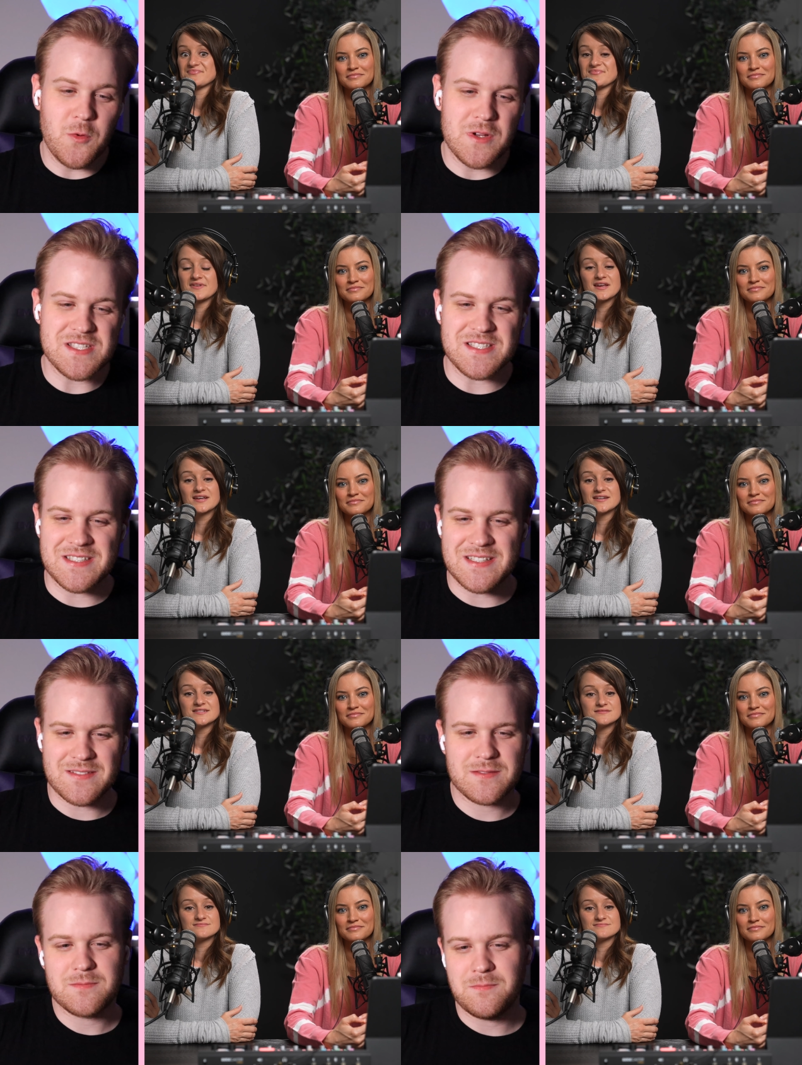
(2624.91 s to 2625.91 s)
Speaker 1: who wants
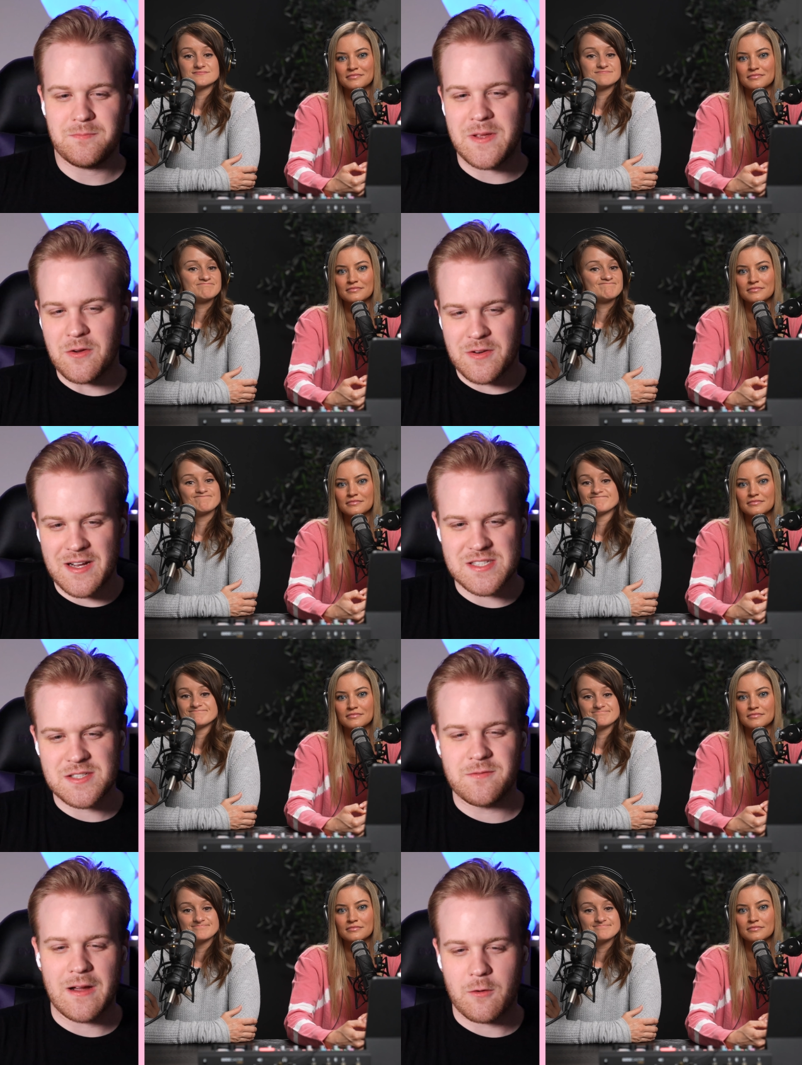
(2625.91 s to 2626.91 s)
to be your next
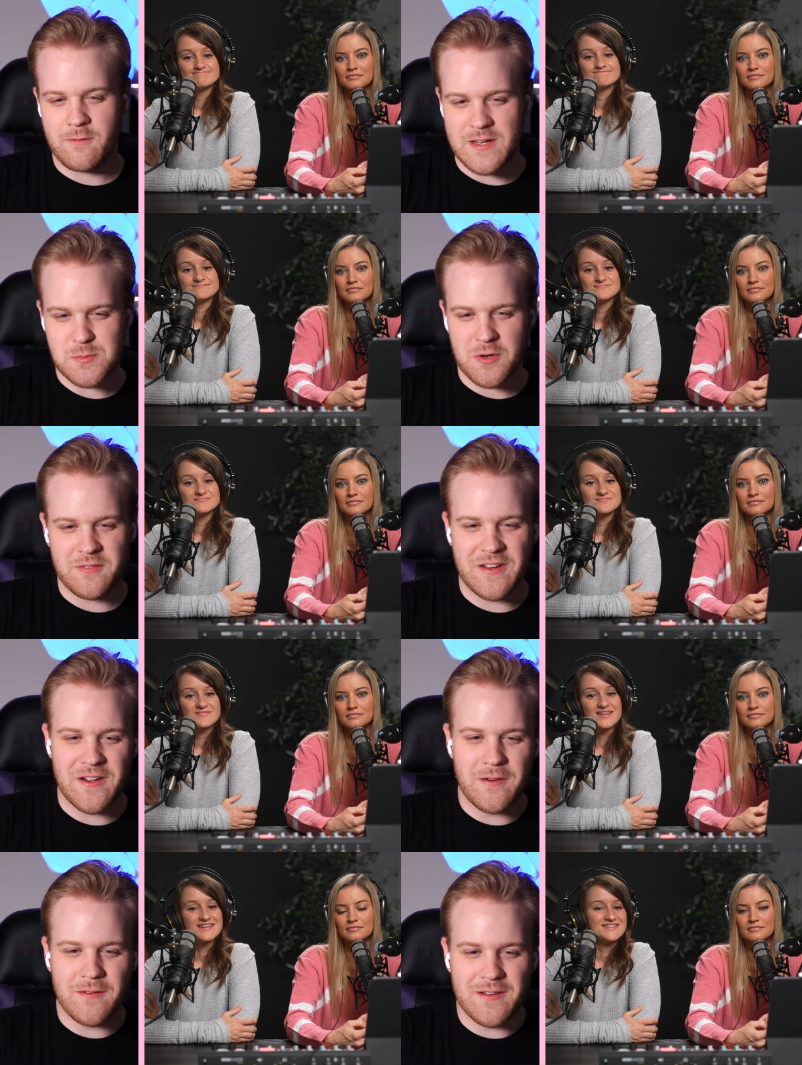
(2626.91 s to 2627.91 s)
viral Facebook
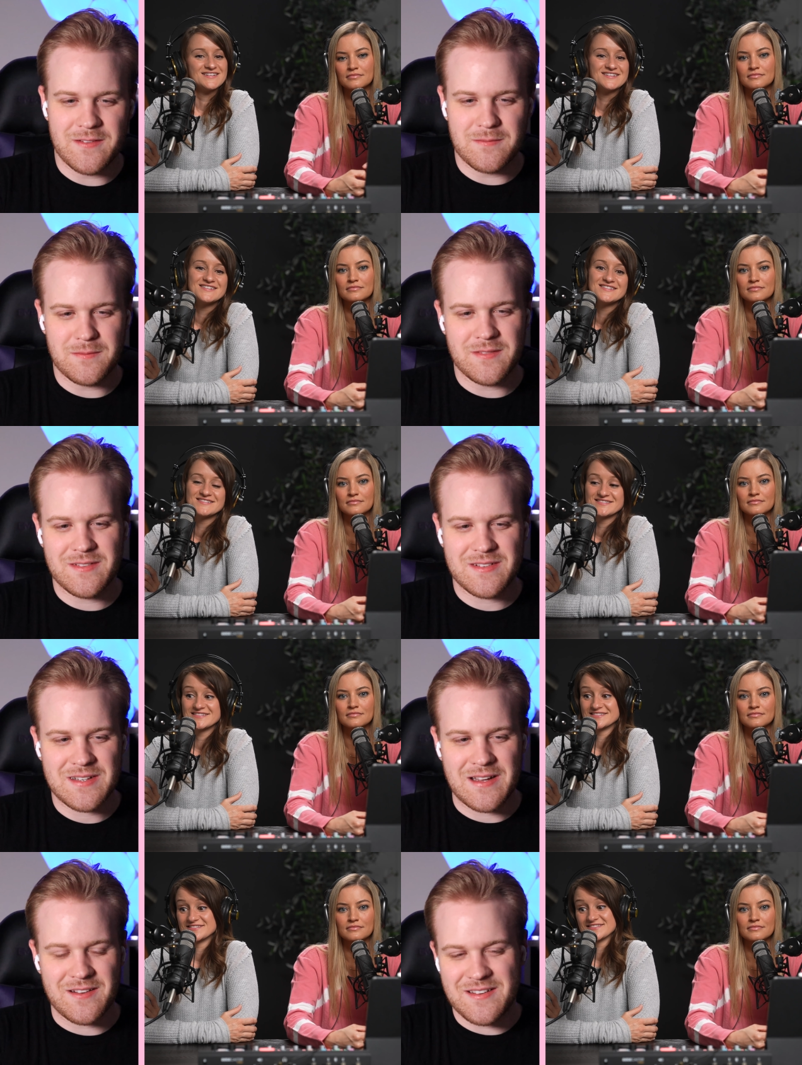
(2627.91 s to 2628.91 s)
video. And,
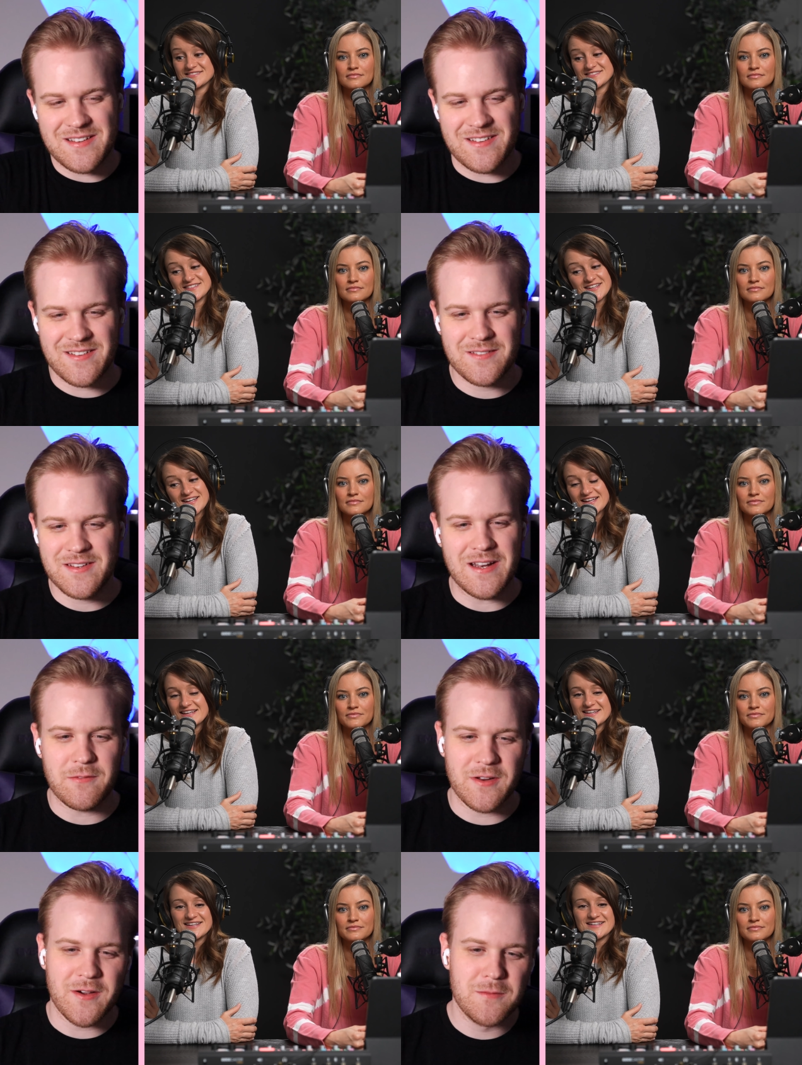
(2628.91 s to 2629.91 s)
I don't, you know, you
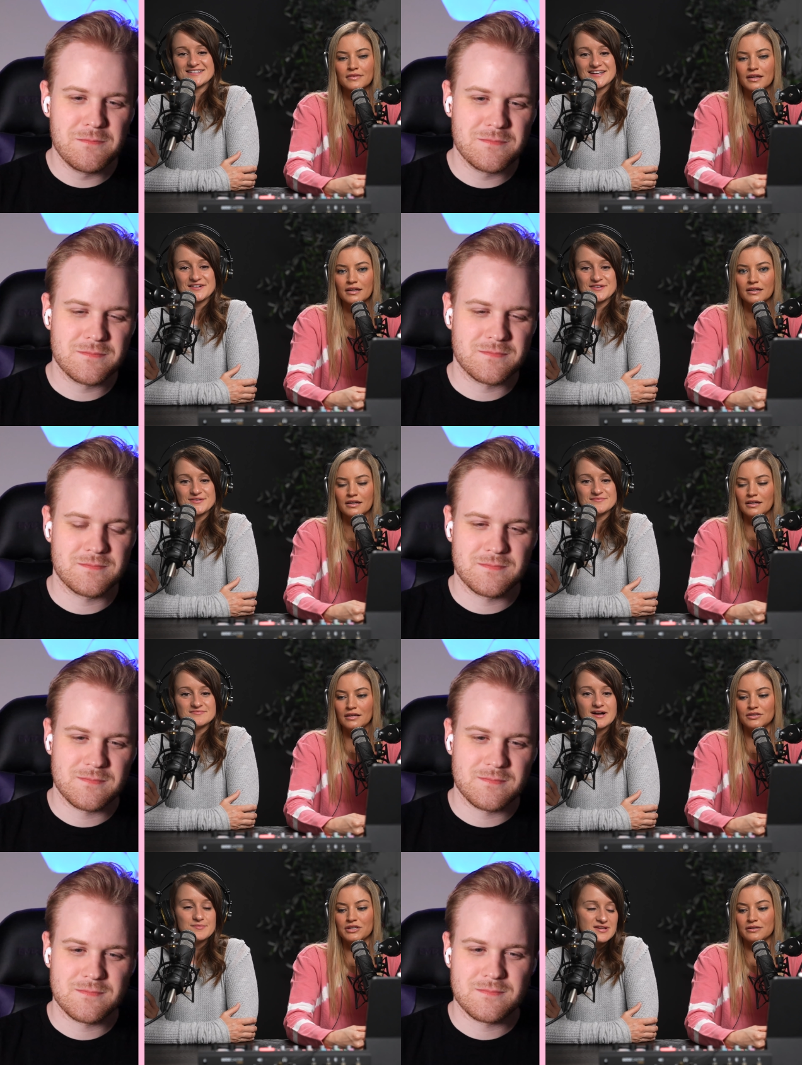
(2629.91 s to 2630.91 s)
never know.
Speaker 2: I know. You
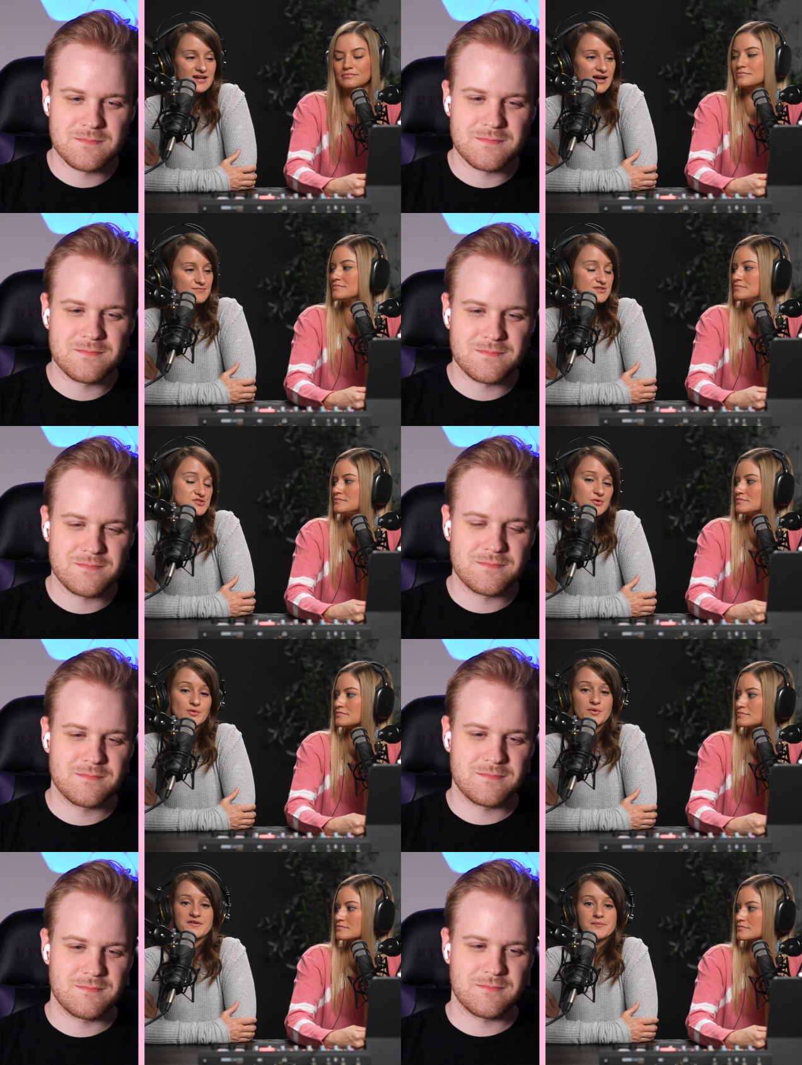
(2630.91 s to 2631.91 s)
I don't. mean, I'm
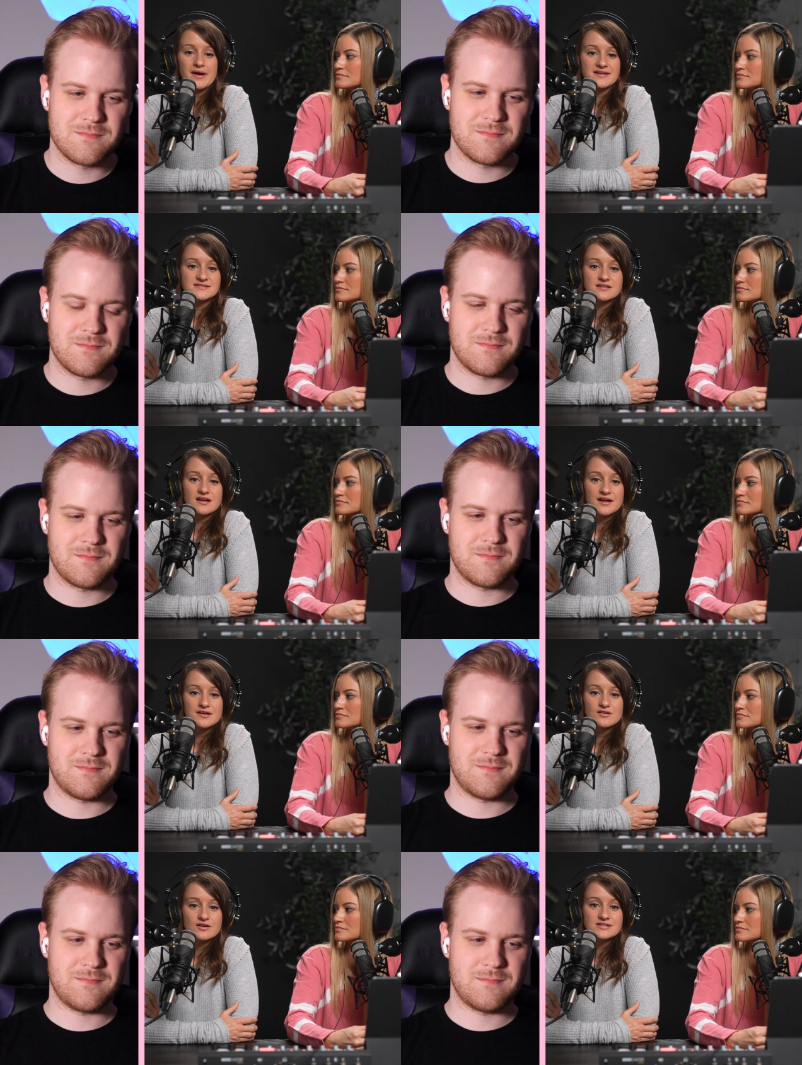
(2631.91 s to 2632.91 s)
enjoying wearing the mask. Like,
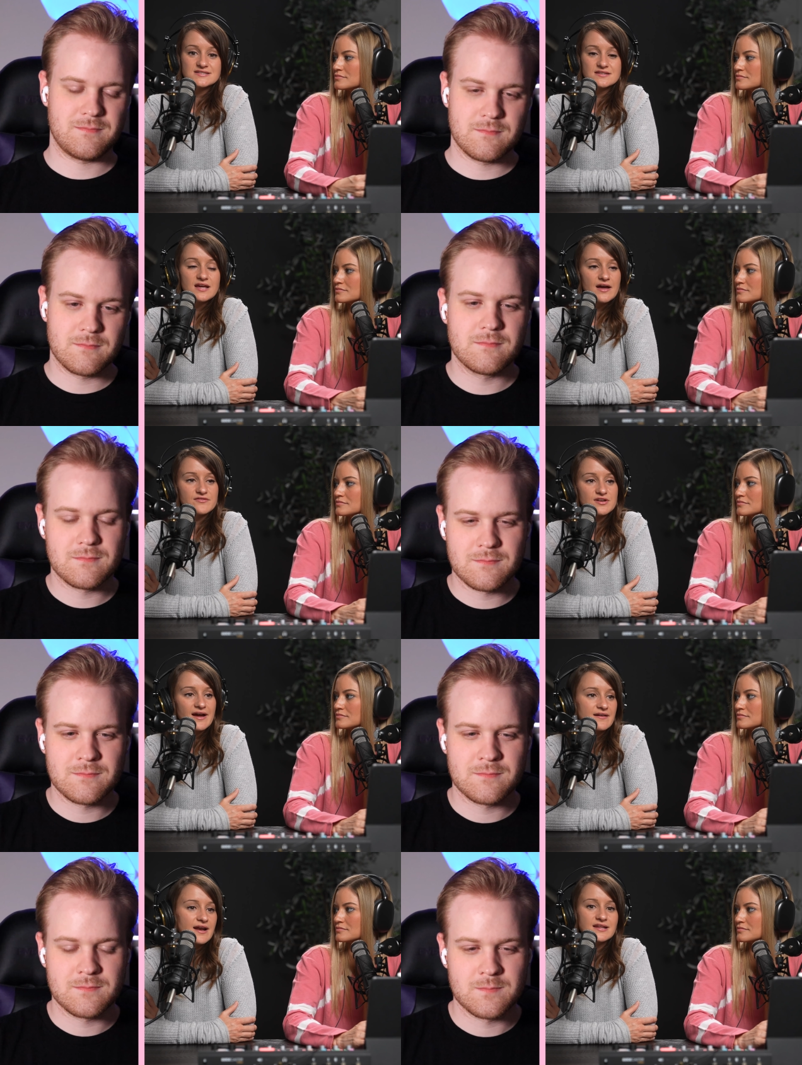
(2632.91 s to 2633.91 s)
I honestly haven't
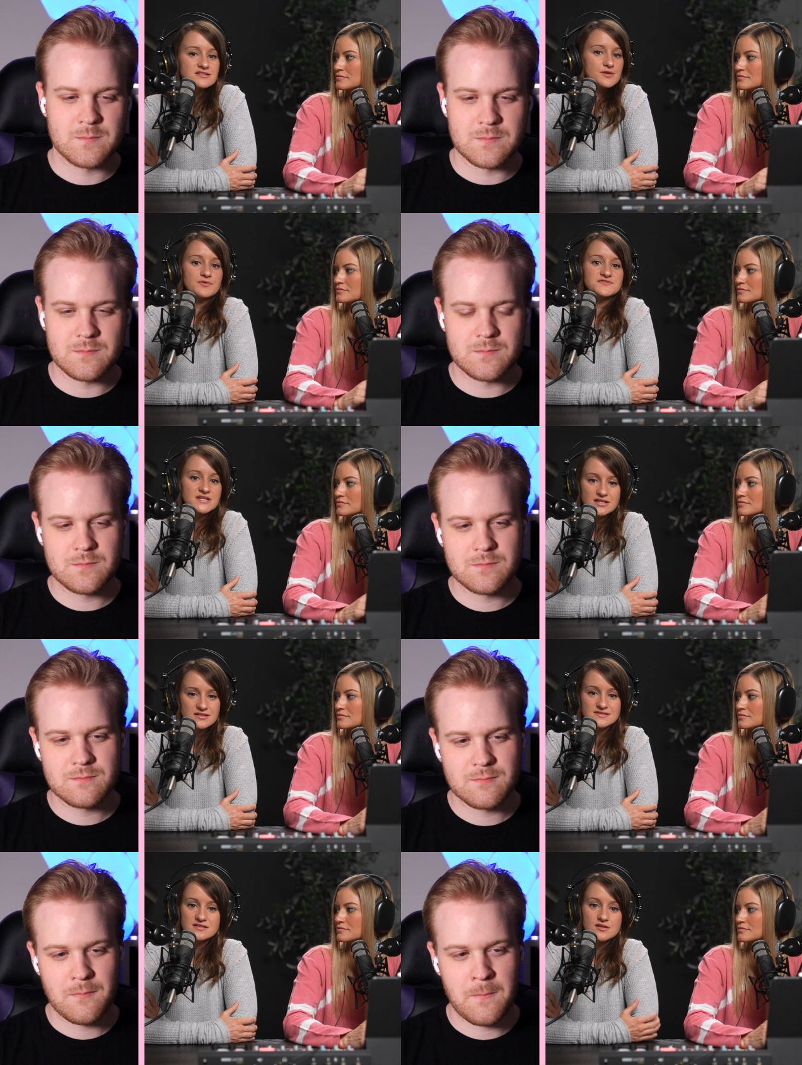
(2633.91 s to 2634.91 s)
had any type of
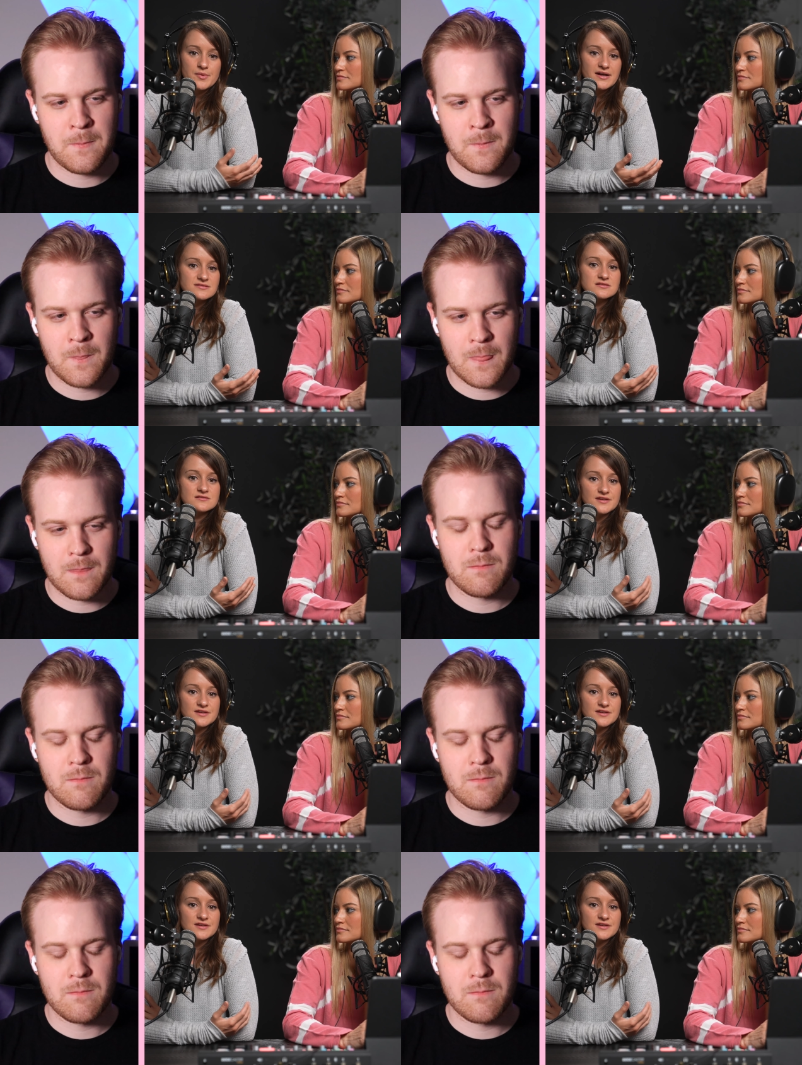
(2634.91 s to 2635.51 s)
sickness in the past